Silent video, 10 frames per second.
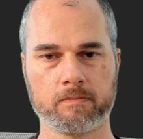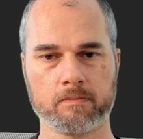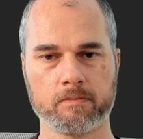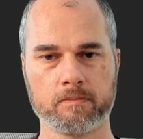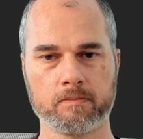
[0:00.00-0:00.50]

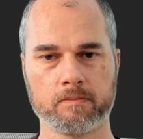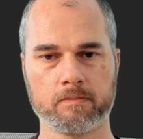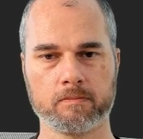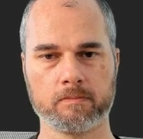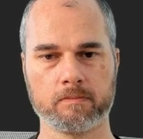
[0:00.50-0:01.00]

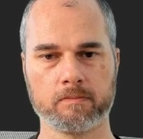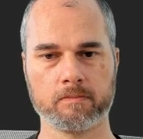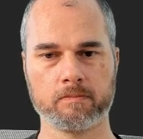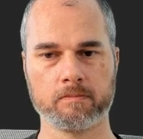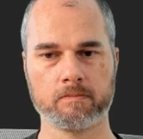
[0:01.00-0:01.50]

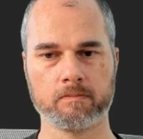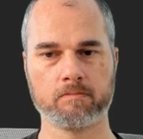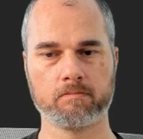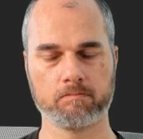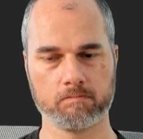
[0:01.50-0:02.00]

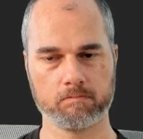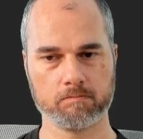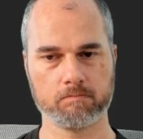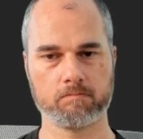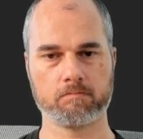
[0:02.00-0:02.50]

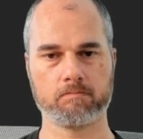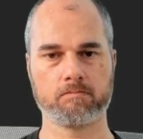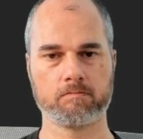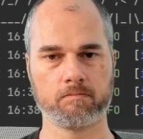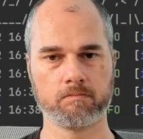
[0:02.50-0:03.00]

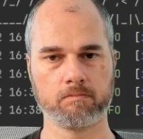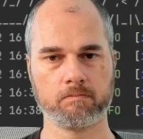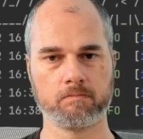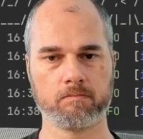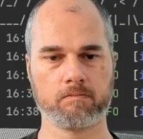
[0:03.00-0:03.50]

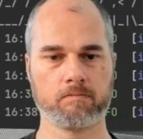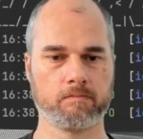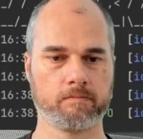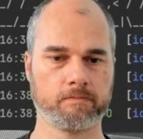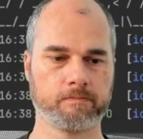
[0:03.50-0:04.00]

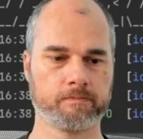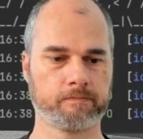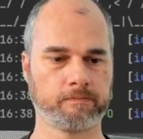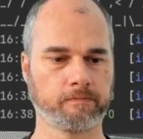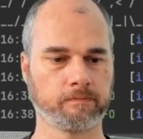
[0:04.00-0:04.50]

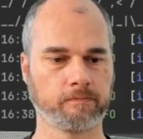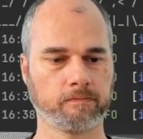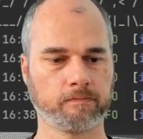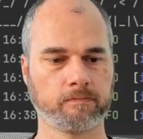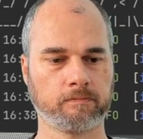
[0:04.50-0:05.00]

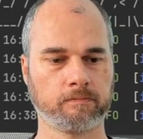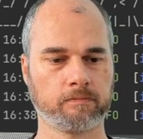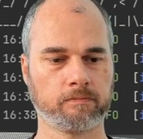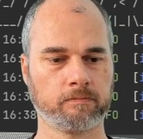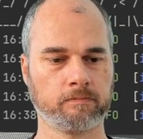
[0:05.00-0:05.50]

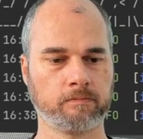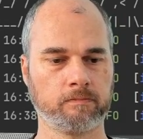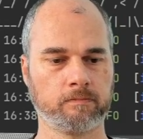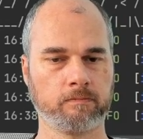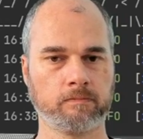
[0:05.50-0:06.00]

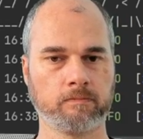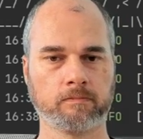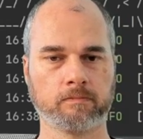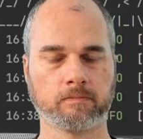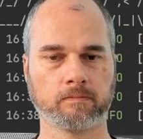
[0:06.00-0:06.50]

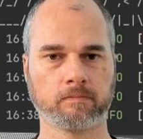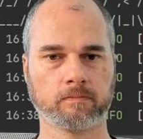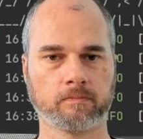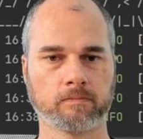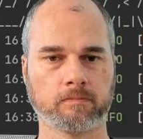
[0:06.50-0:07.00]

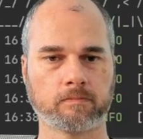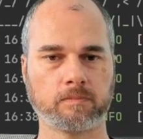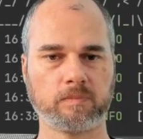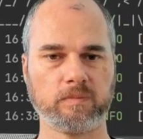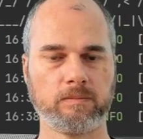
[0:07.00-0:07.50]

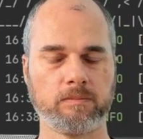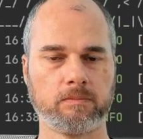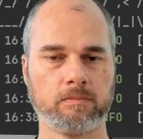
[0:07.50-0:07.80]
(not speaking)